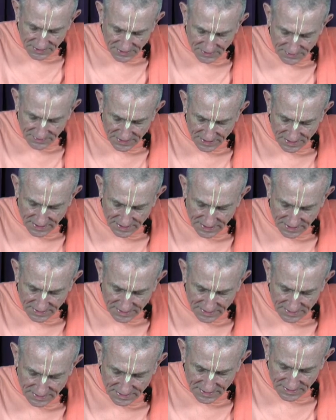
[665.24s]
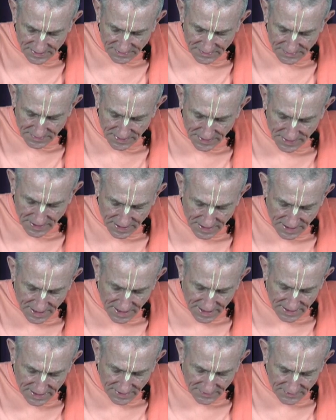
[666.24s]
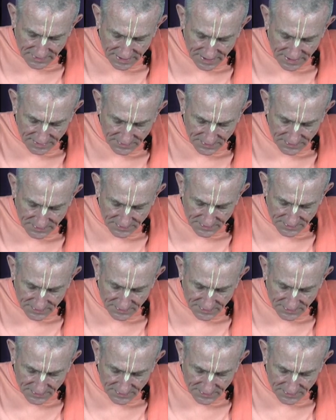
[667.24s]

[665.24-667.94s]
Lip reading: of Govardhan Hill, and everything